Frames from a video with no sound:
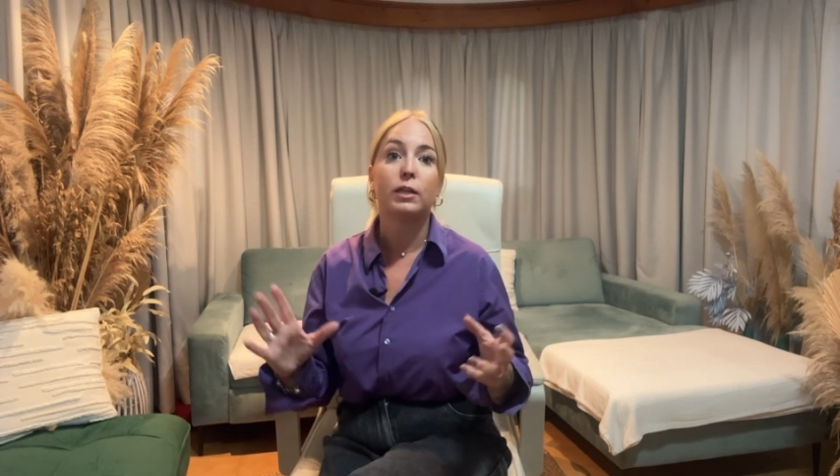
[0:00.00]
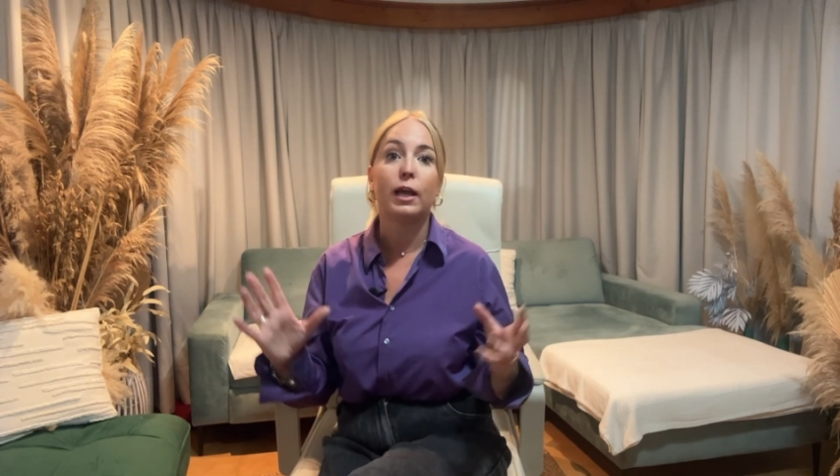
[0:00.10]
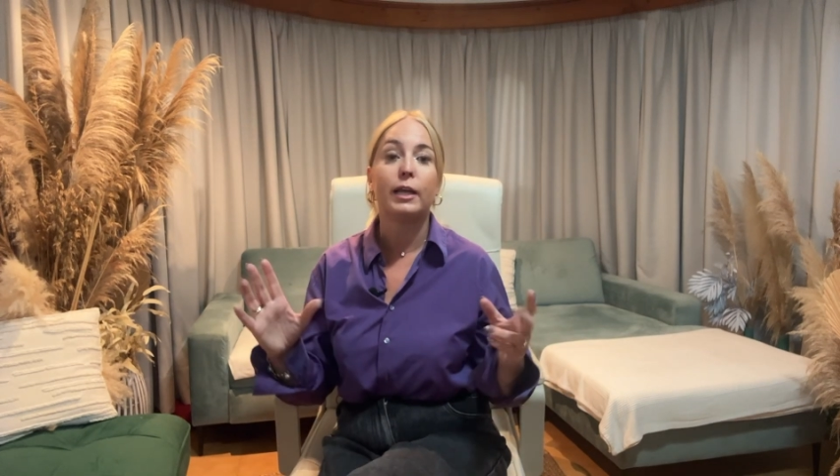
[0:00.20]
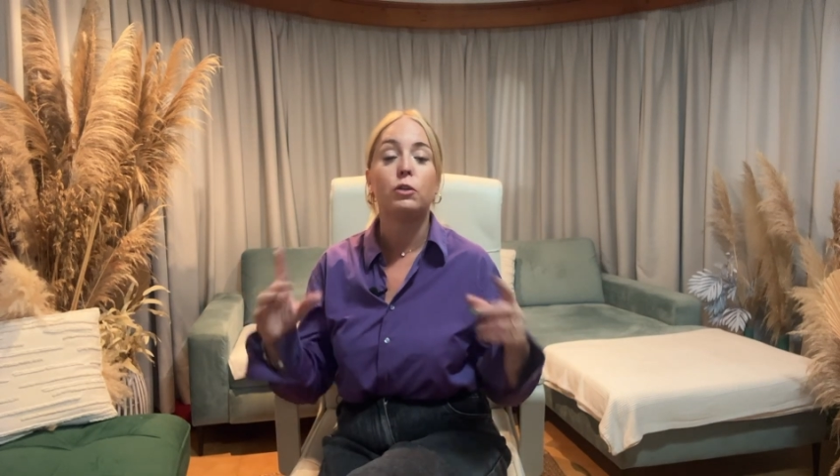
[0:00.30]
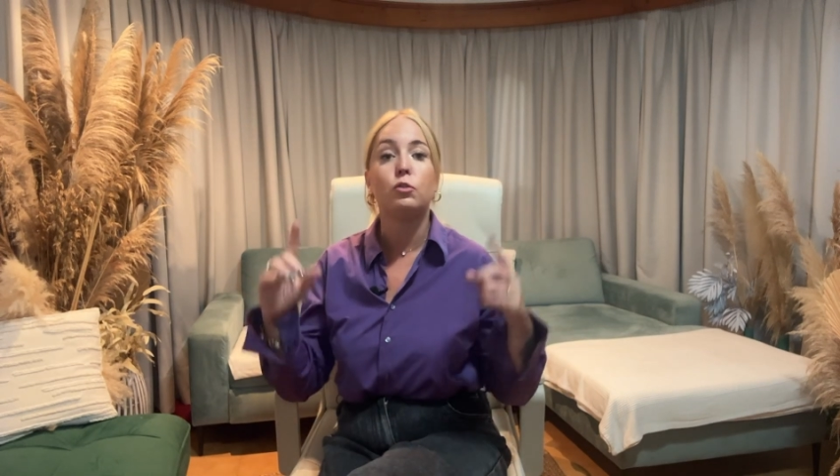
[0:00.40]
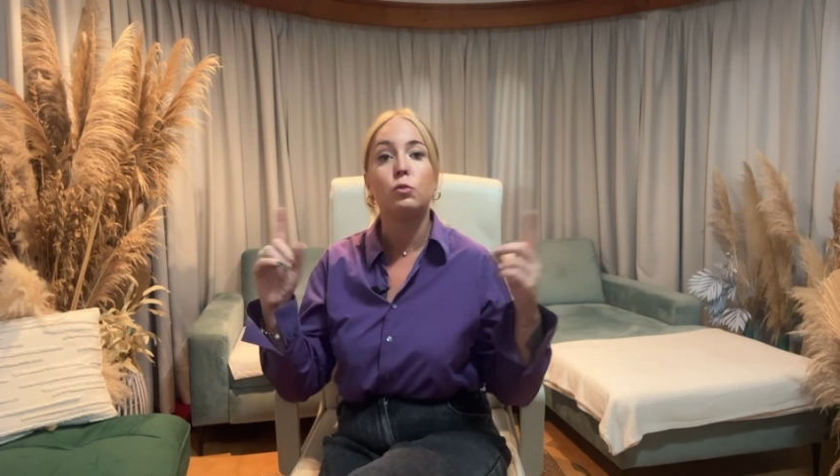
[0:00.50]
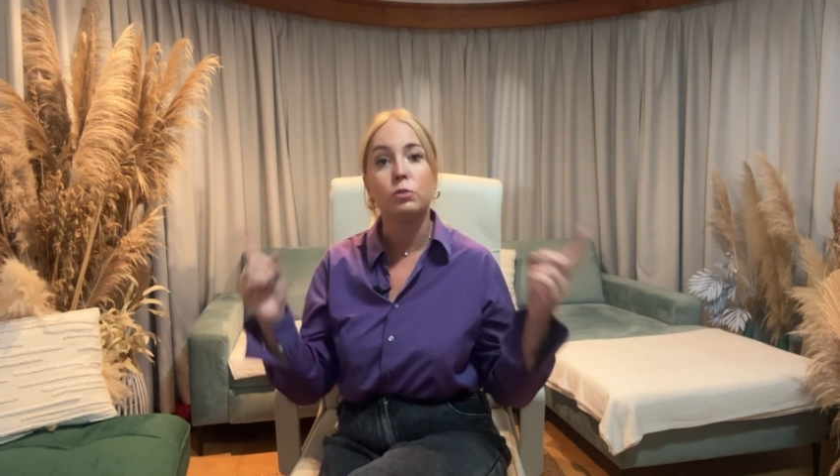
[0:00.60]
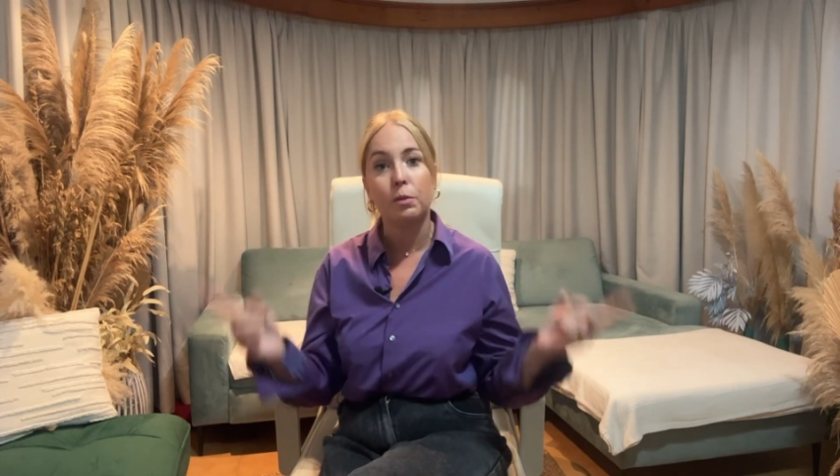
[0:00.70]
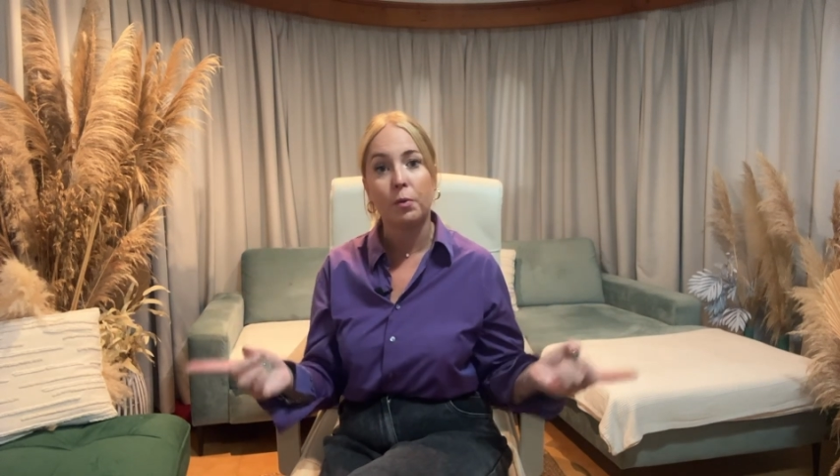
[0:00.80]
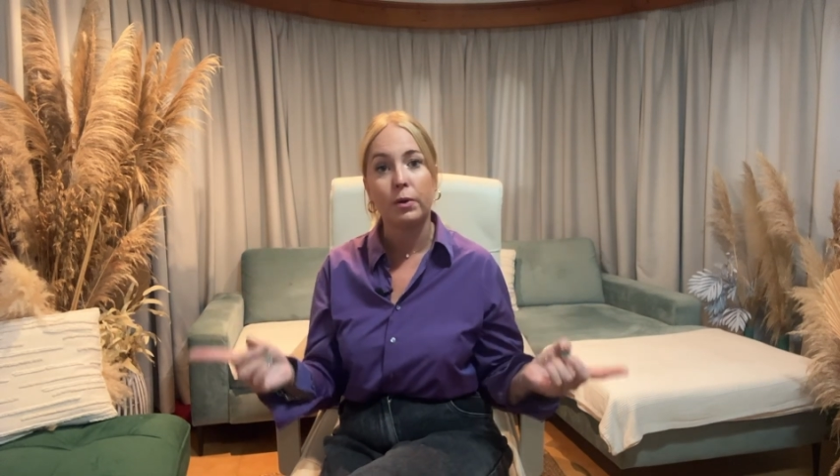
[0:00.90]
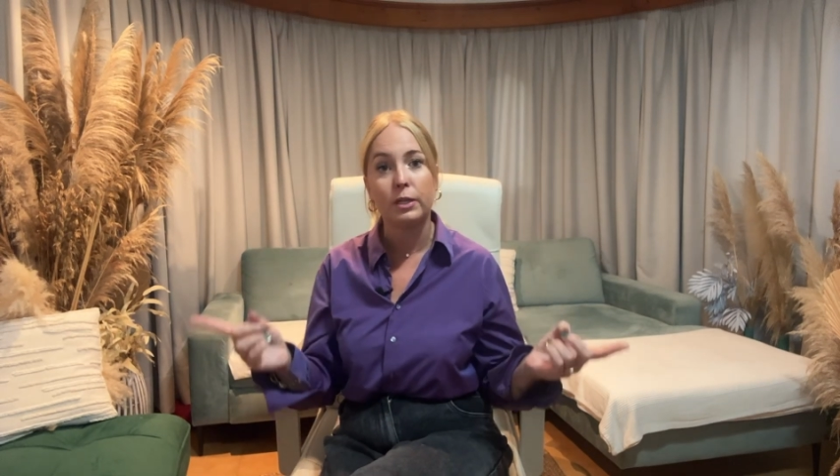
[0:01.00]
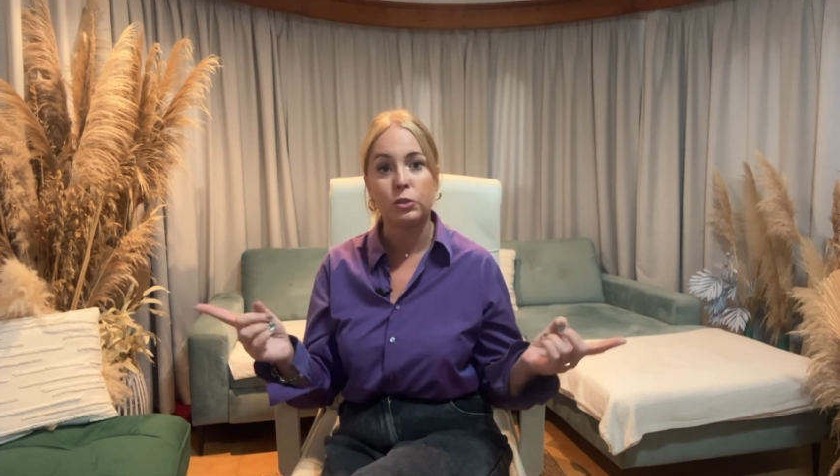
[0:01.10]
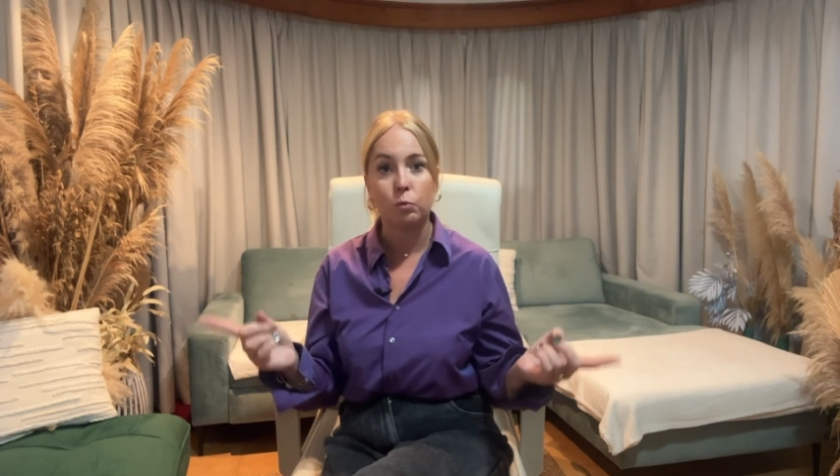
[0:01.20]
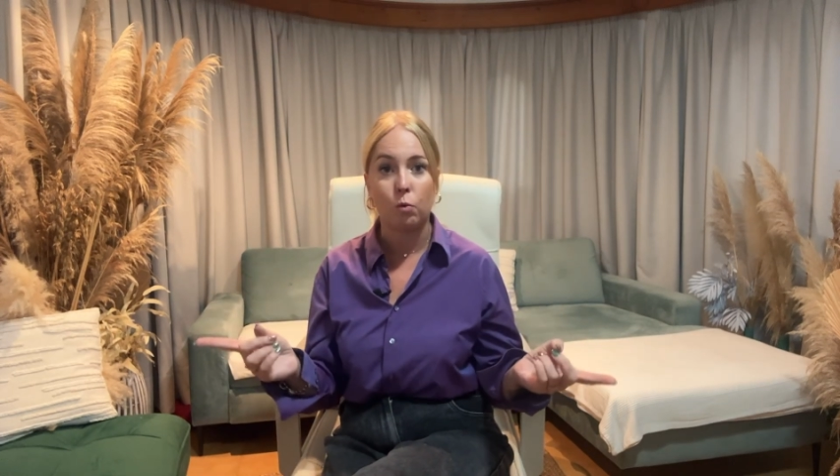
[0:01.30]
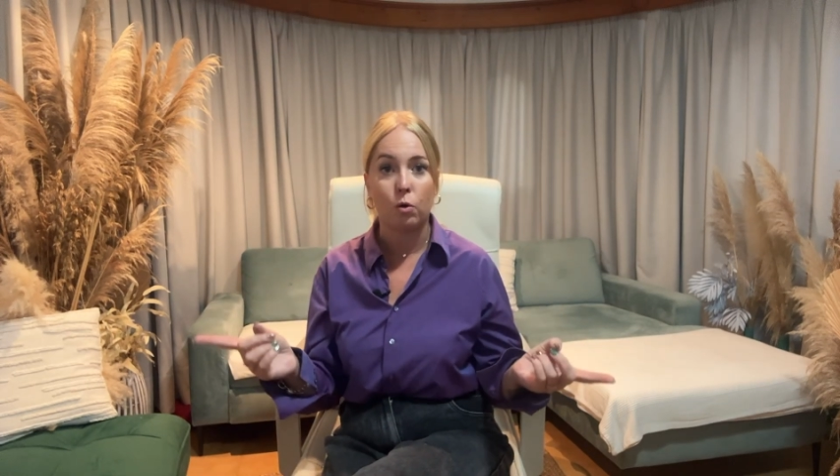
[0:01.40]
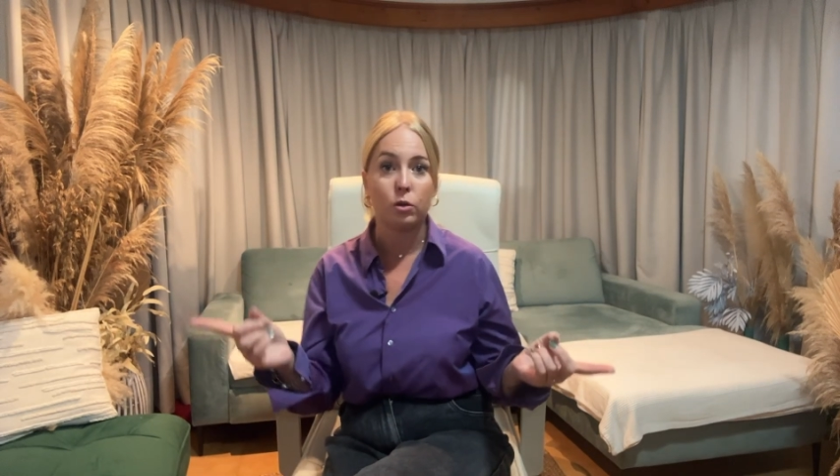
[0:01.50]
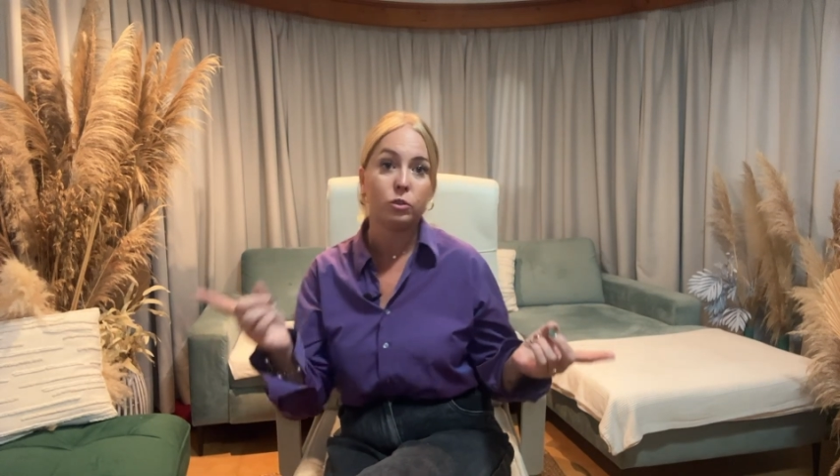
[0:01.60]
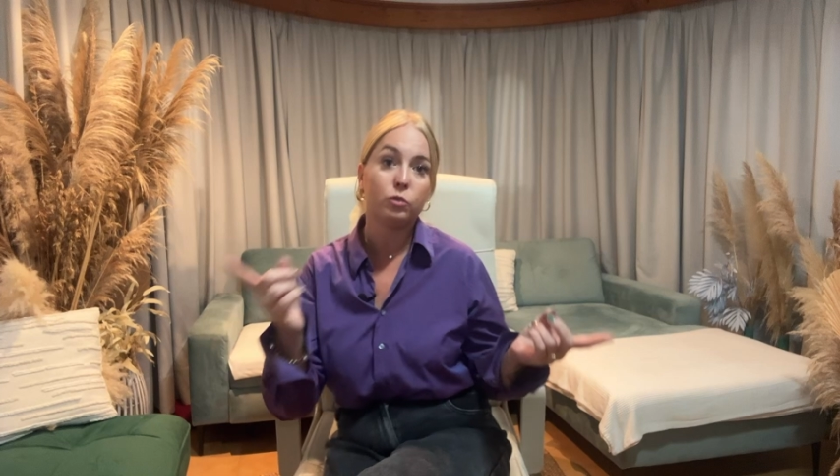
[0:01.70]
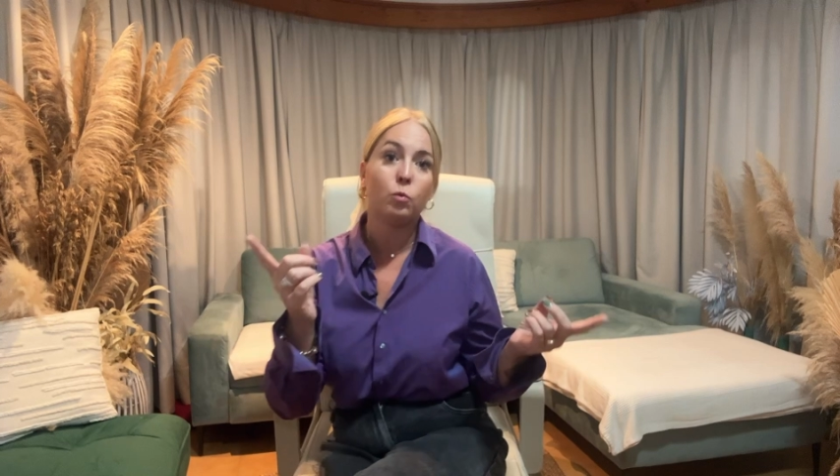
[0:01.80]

like 2 separate swords.